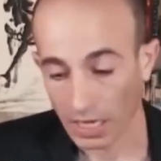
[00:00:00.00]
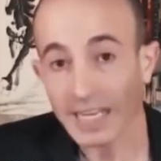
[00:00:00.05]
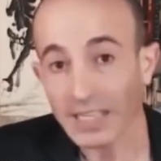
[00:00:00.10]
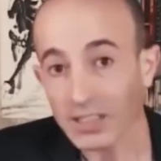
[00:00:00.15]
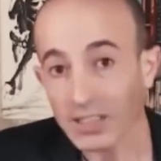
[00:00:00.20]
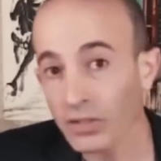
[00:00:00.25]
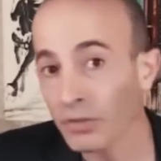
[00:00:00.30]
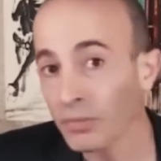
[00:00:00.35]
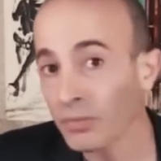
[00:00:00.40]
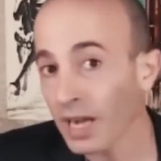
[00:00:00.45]

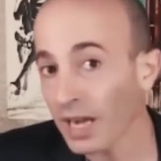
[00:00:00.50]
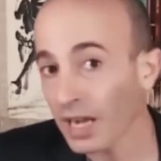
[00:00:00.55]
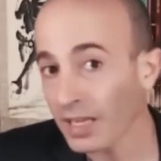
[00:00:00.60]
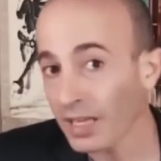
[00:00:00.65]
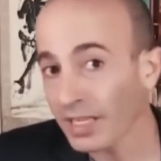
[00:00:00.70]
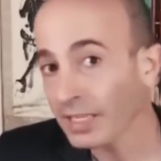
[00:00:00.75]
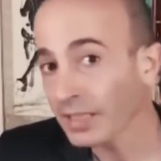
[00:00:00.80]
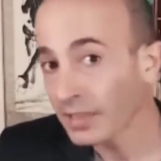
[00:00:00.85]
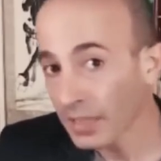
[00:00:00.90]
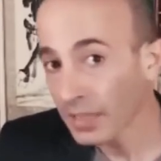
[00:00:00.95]

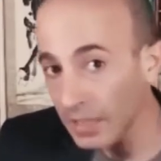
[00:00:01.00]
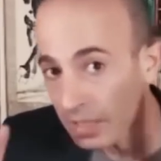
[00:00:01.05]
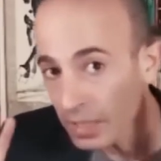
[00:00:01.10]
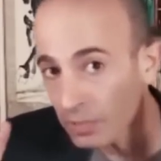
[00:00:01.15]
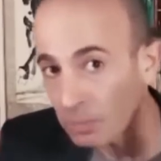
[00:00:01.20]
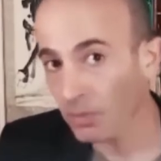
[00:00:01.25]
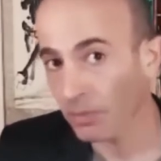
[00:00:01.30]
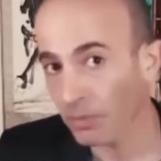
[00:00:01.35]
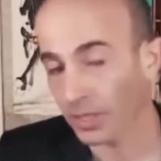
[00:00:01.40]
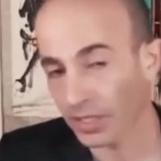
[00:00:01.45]
undermining
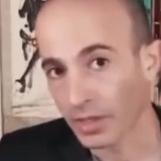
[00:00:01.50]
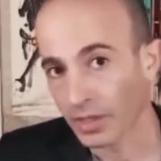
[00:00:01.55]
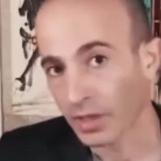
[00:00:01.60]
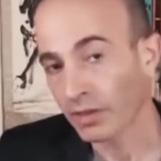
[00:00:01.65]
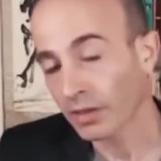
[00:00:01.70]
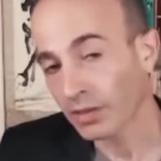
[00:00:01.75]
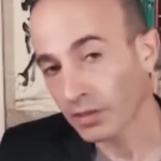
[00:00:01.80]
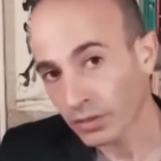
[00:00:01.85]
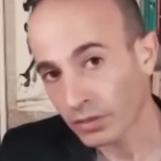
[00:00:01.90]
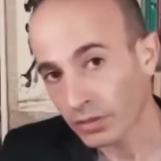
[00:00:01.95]
deliberately
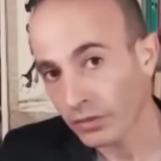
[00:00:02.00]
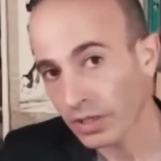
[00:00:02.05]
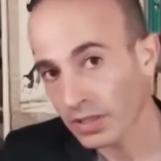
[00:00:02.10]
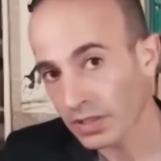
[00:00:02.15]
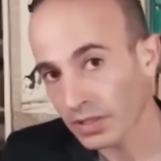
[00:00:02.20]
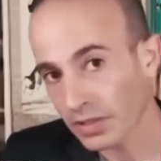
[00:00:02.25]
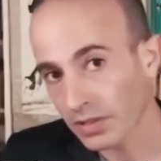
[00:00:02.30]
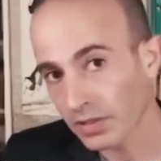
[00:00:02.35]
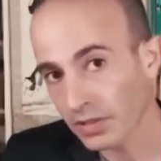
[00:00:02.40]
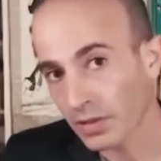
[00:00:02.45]
the
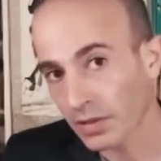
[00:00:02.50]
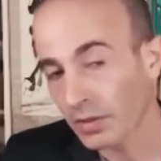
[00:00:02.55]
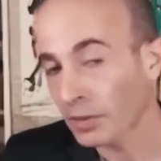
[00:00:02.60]
trust